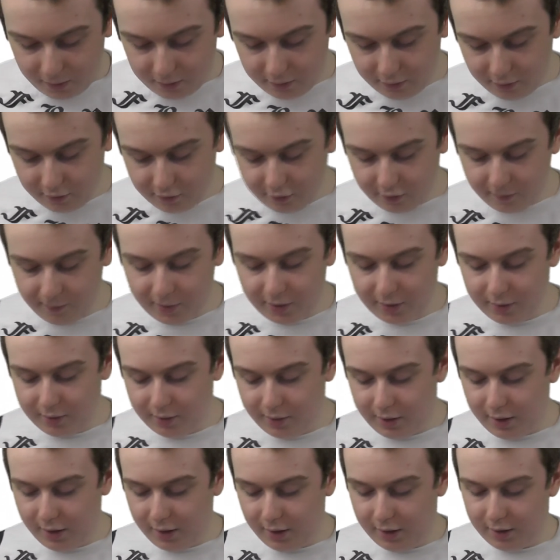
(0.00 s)
These come in
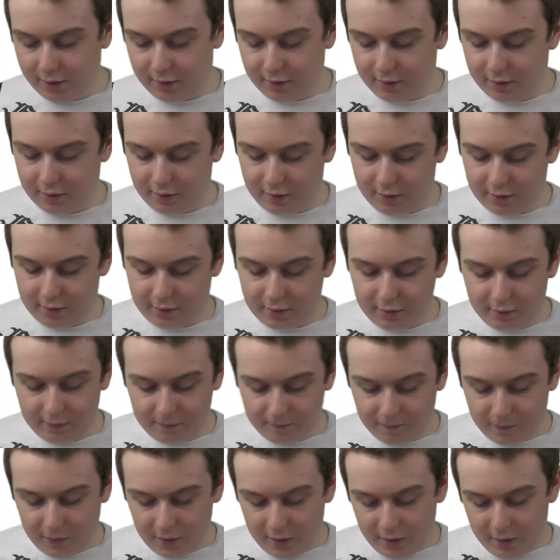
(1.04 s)
at
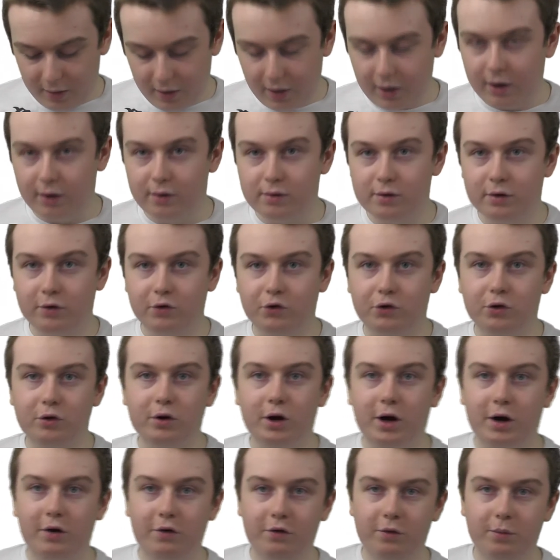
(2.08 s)
$89.99, and these
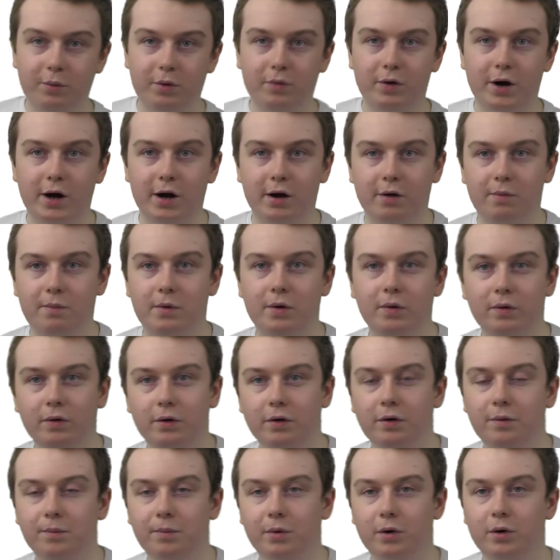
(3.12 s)
do have to be rack
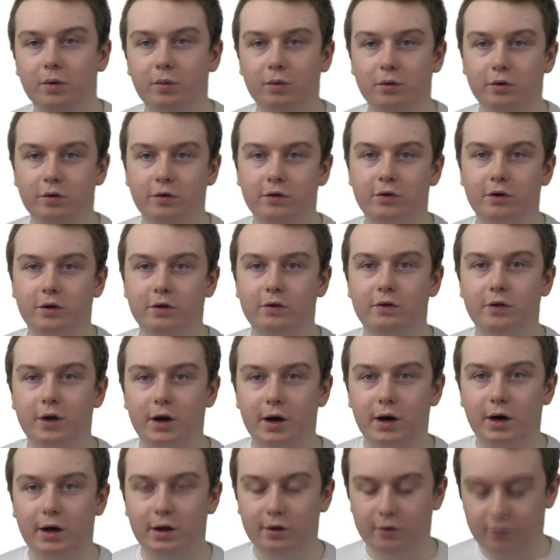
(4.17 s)
mounted, but we'll discuss
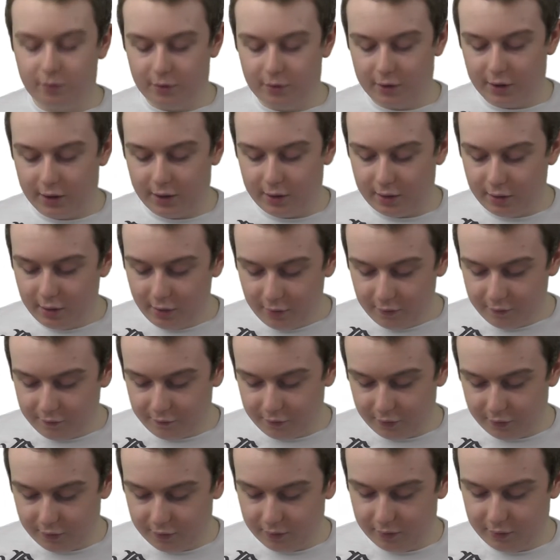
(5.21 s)
that as we get
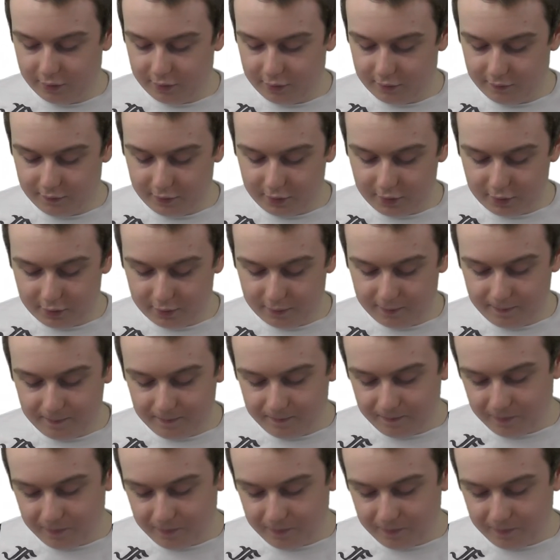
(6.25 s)
further into the video.